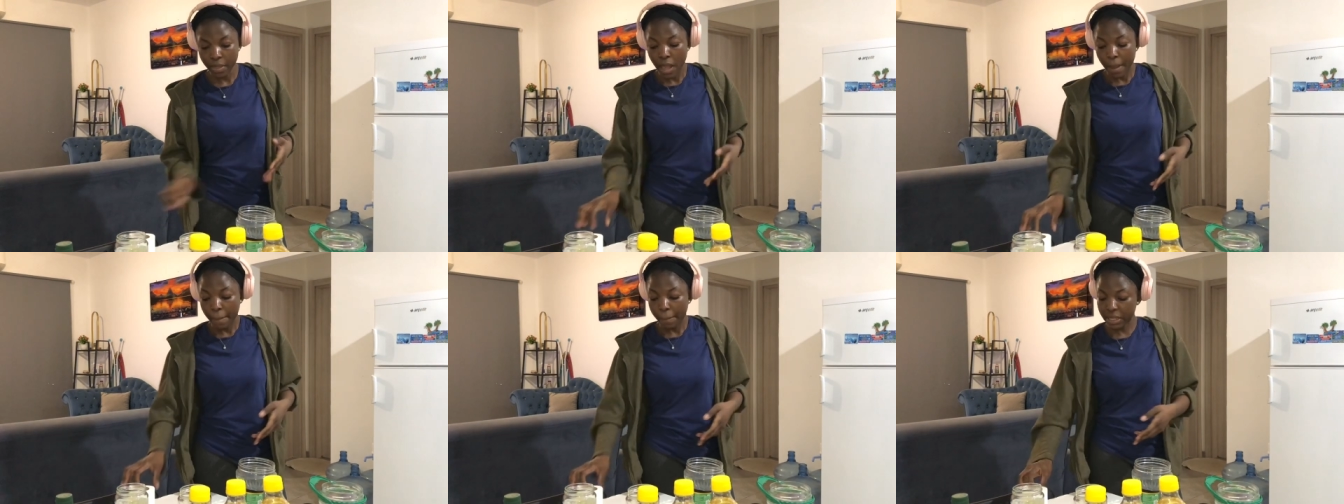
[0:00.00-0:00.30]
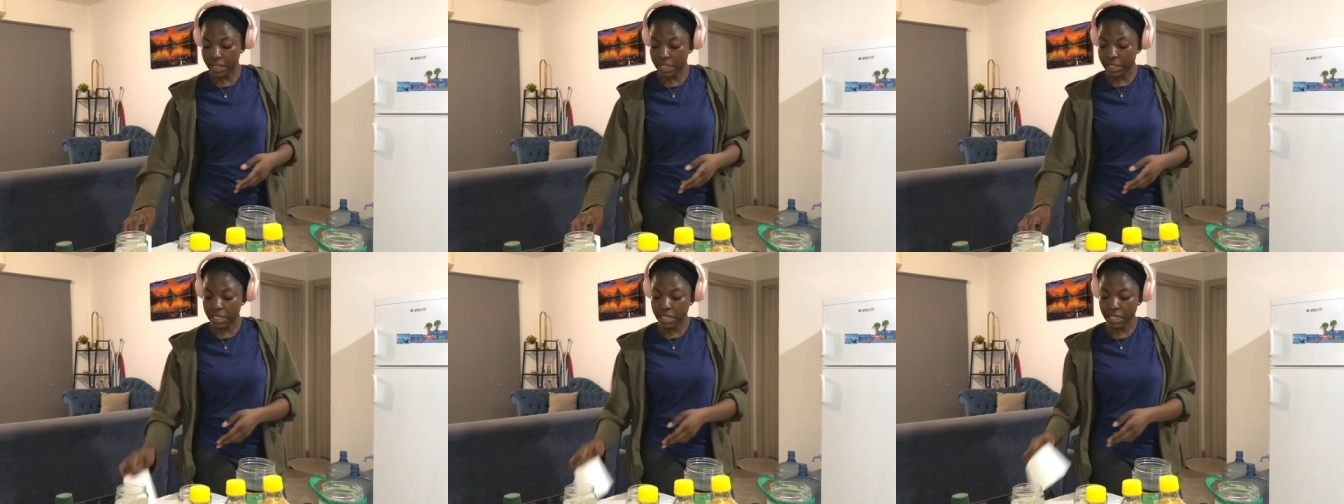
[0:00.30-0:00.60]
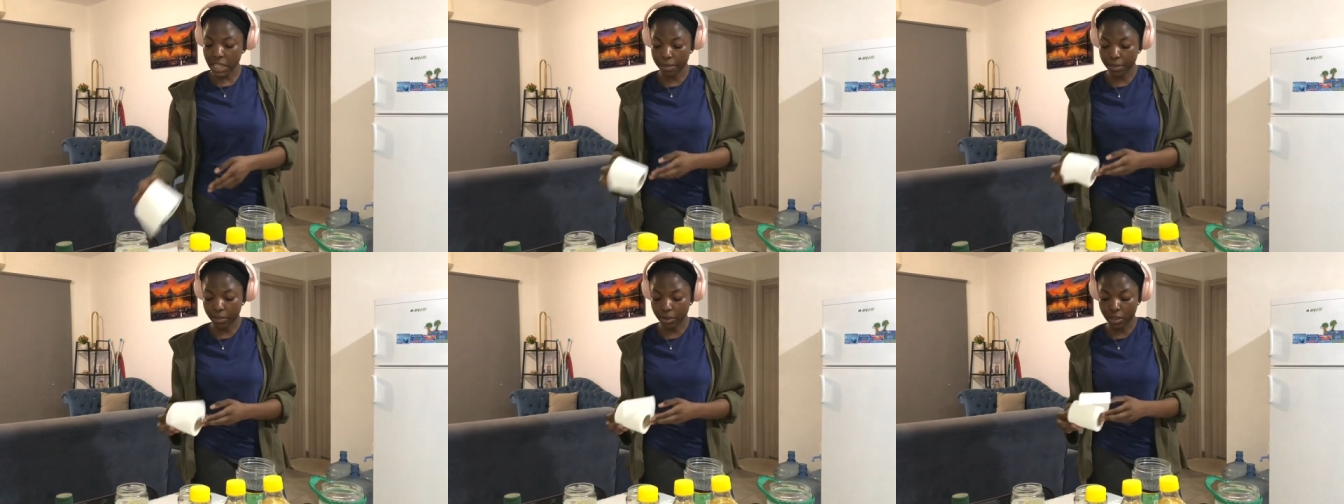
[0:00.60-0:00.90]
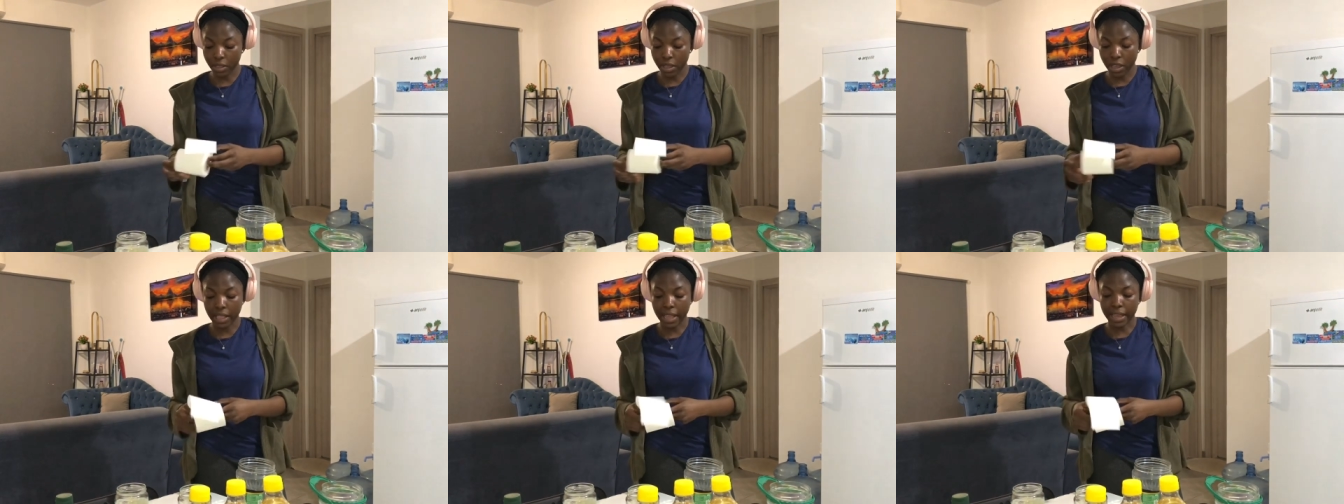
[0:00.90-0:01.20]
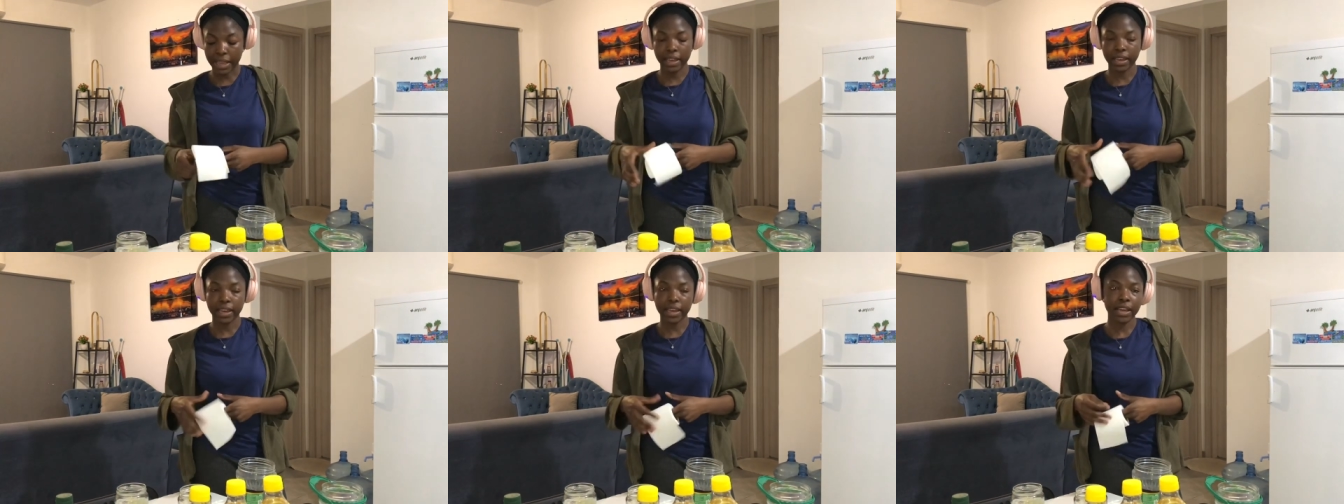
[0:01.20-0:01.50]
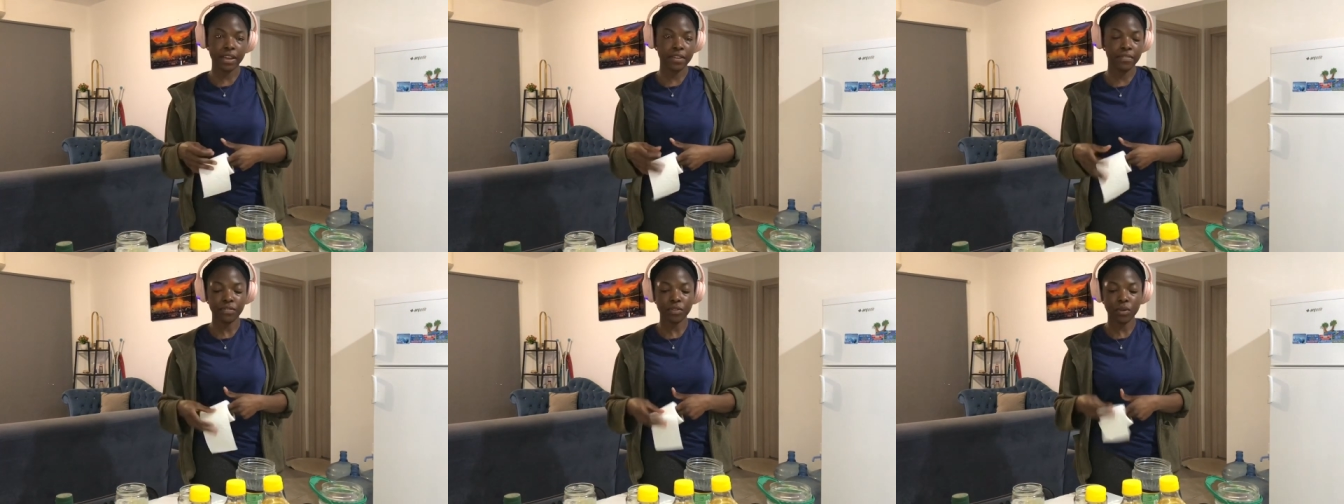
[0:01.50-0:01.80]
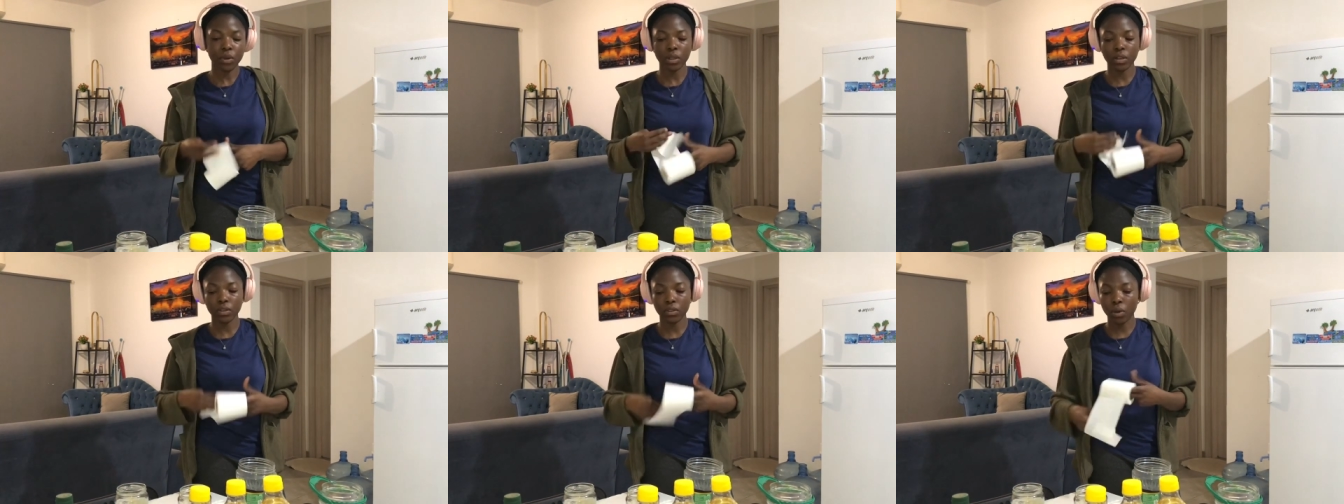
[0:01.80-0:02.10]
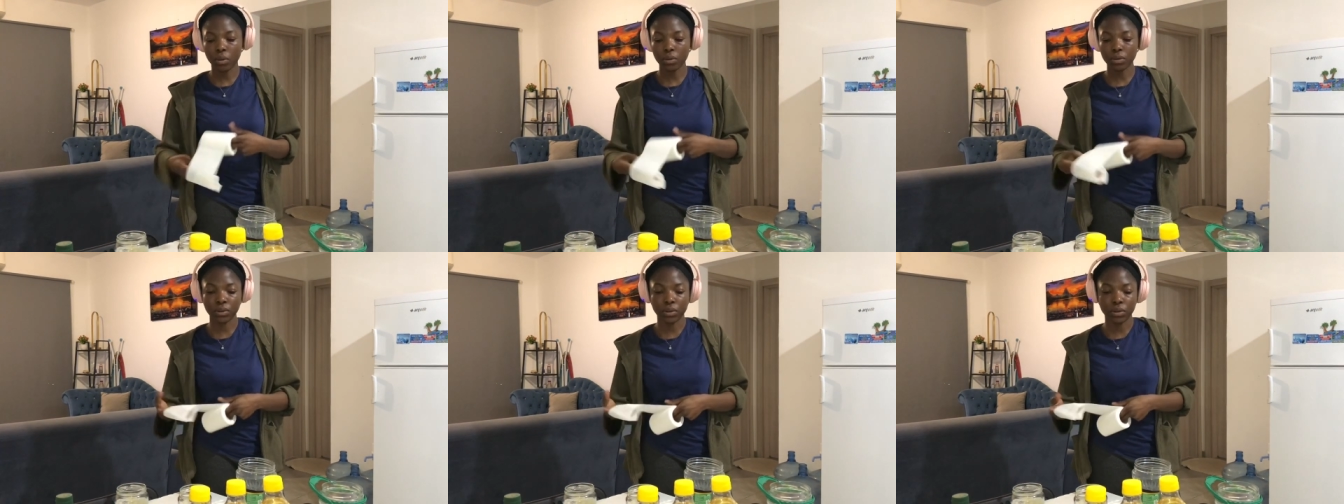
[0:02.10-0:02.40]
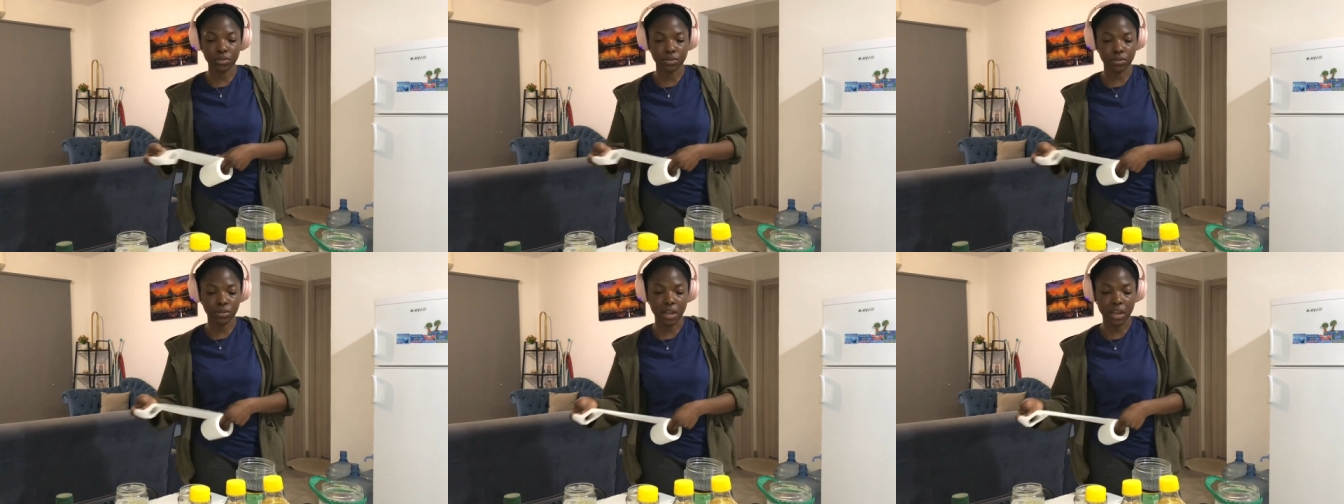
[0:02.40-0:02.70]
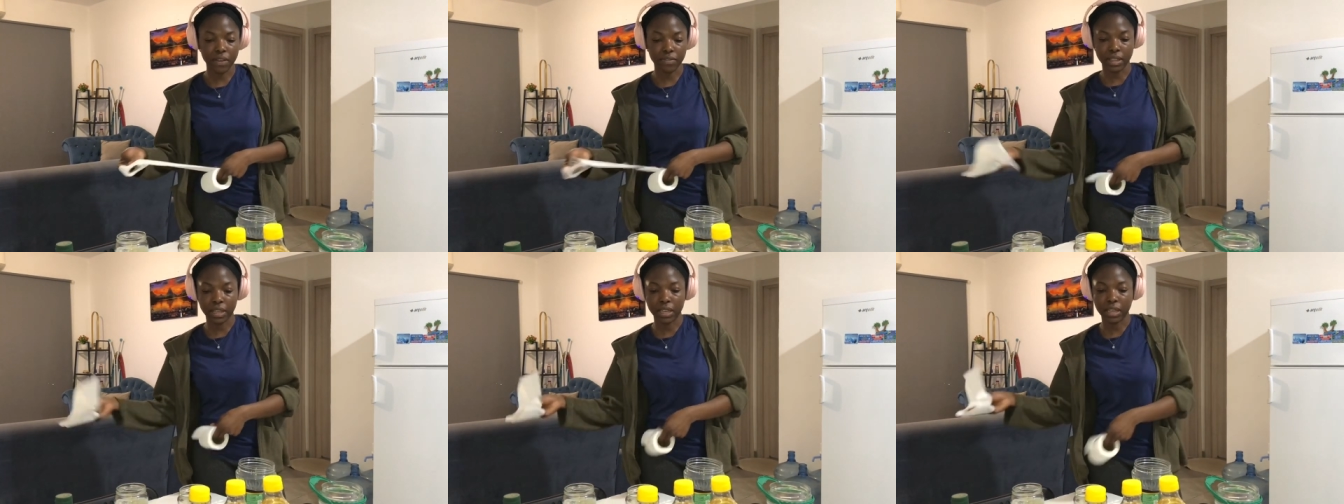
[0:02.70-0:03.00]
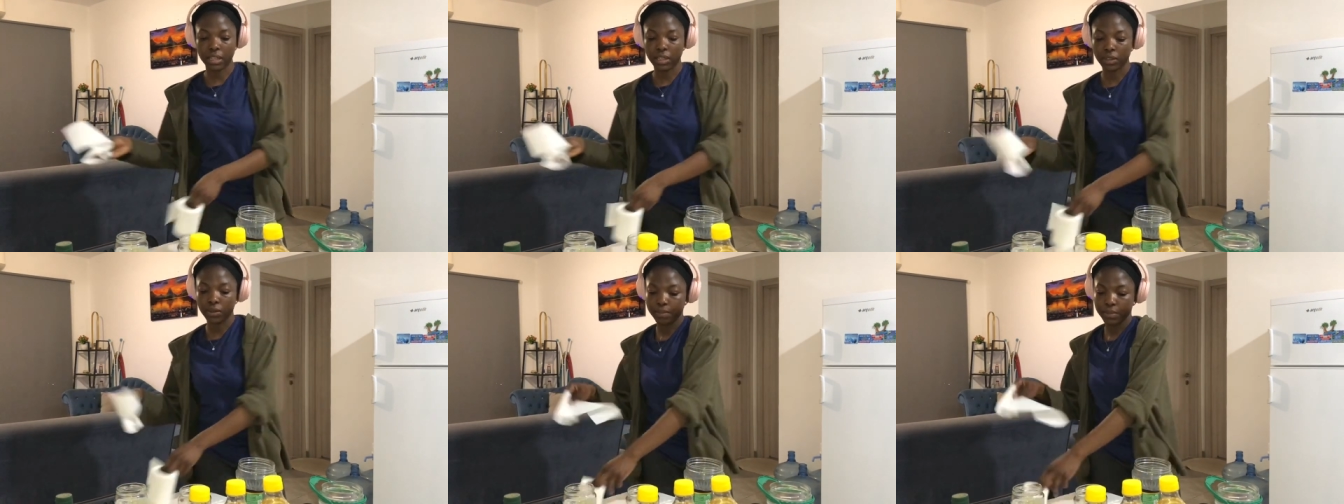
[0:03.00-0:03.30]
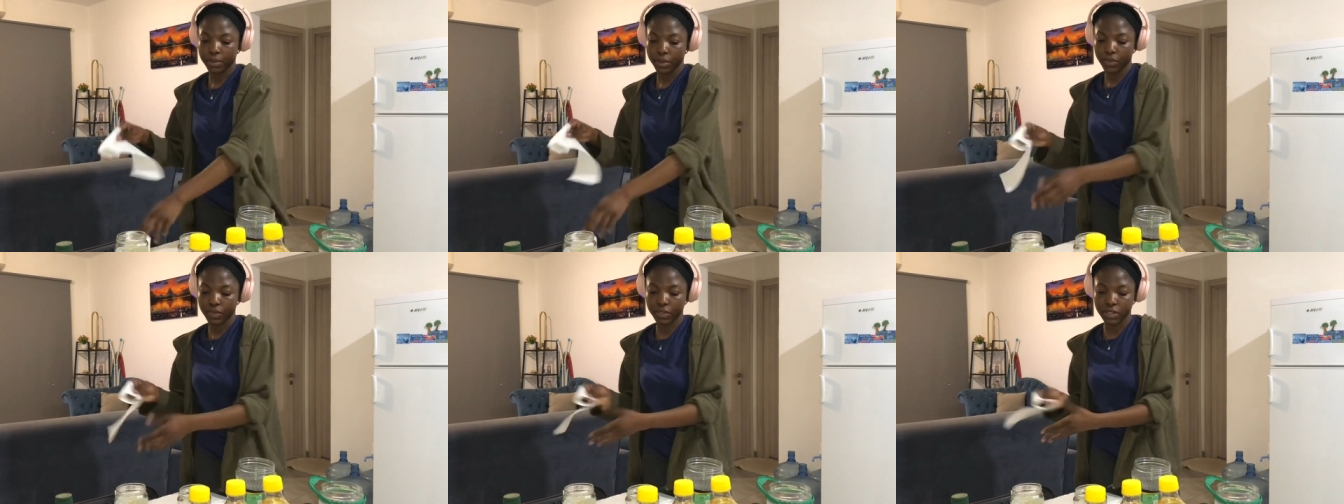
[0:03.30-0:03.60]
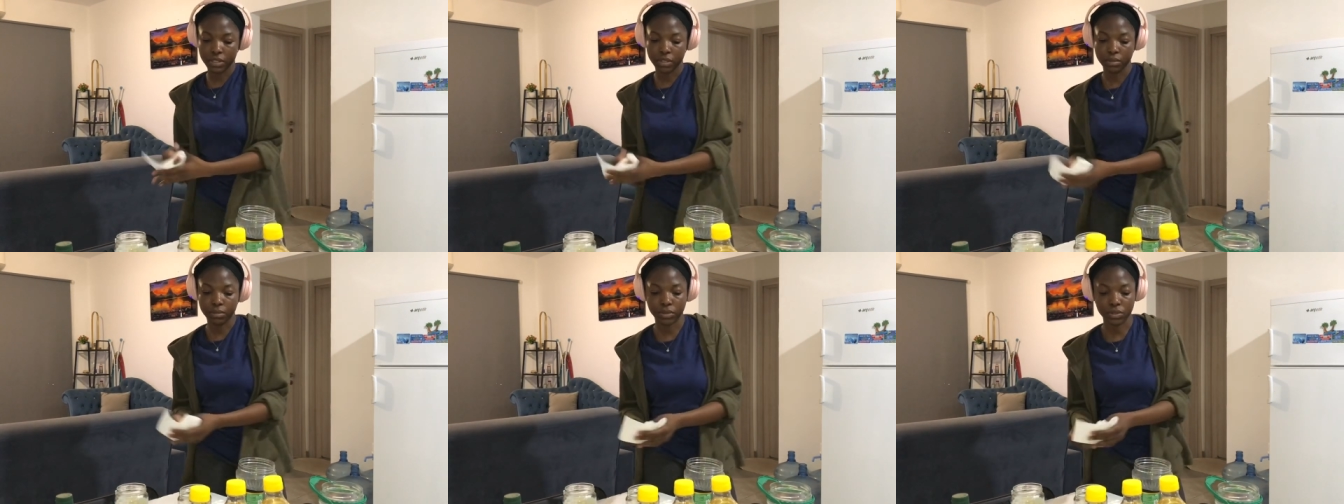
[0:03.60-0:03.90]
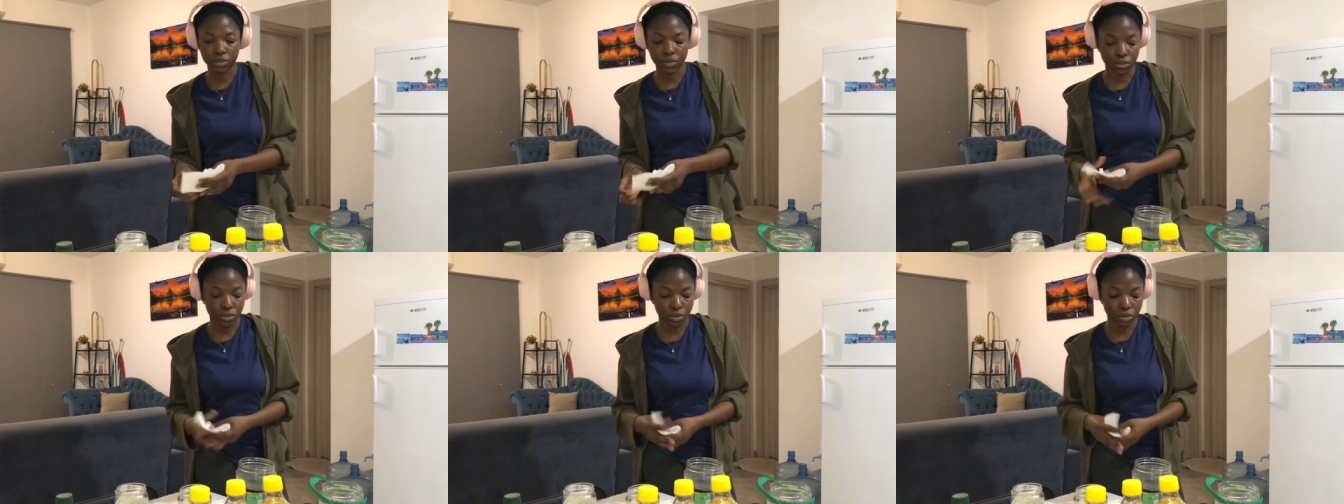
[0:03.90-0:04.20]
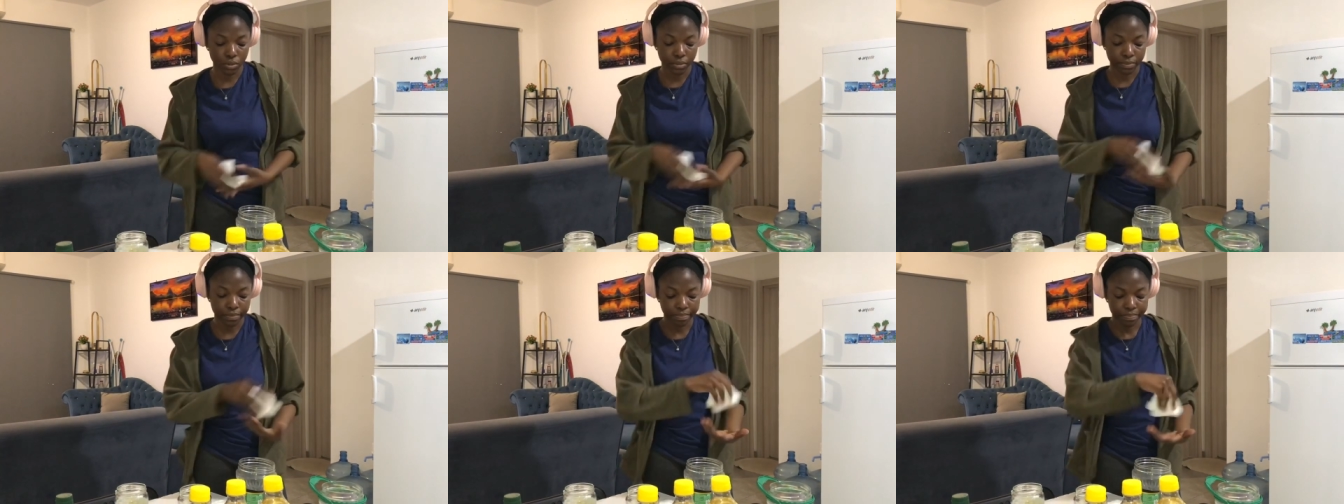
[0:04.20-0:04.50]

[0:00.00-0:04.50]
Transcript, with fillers: but the cinnamon like all all the oils have like a little bit of cinnamon so